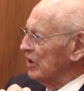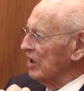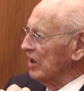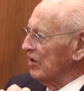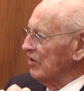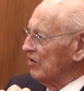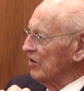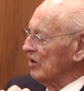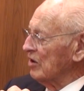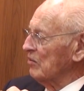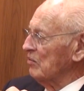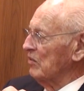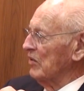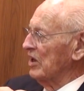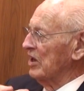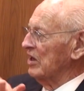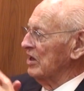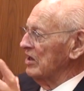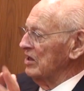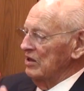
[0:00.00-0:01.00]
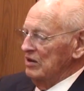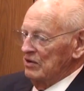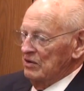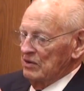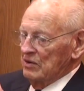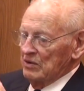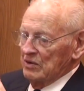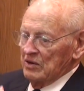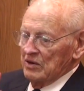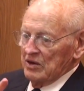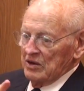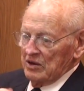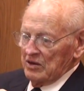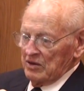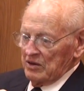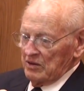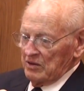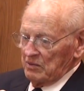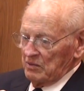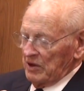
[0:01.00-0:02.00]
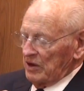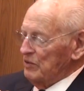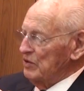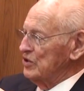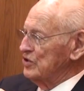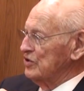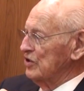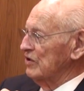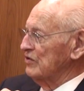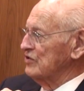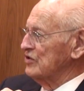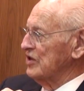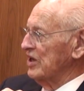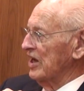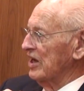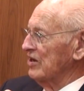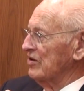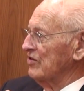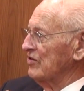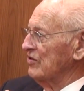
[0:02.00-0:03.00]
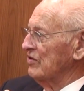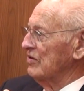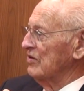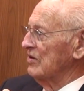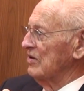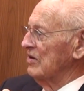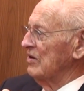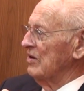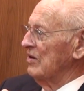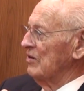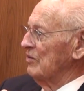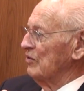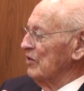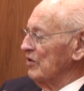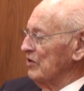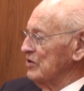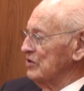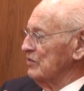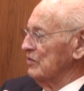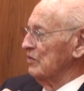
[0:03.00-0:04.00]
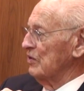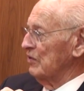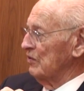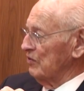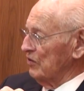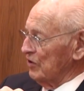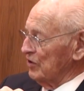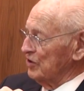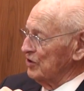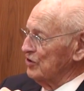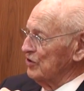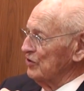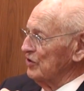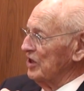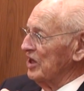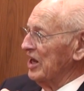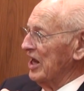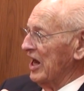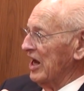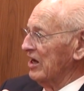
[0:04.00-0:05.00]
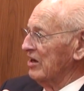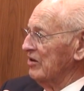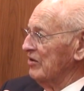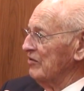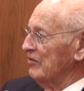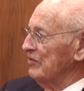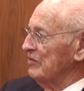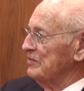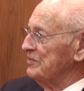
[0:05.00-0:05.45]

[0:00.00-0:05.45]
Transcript: I think my reserve status reverted to inactive.